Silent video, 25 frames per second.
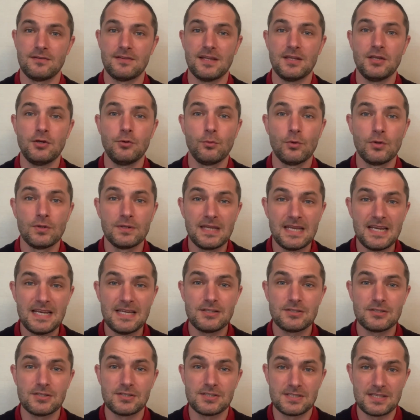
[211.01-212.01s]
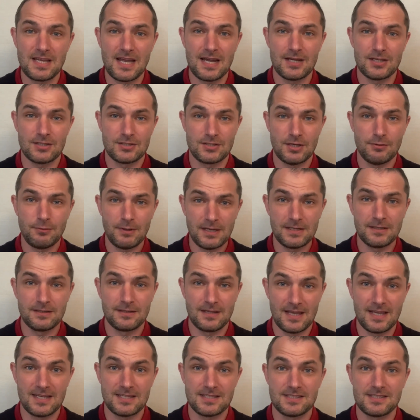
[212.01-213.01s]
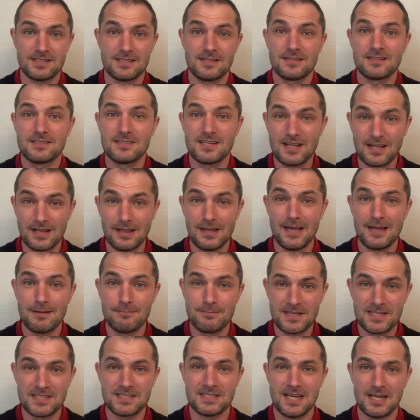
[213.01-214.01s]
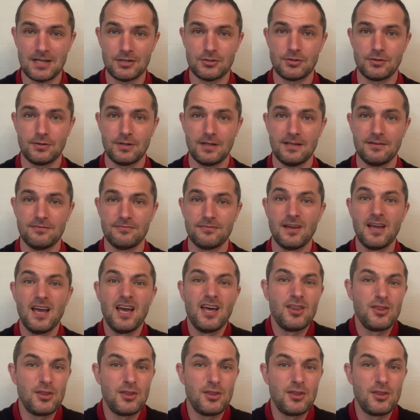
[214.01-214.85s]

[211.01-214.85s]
then you will need to start doing this to claim this tax relief.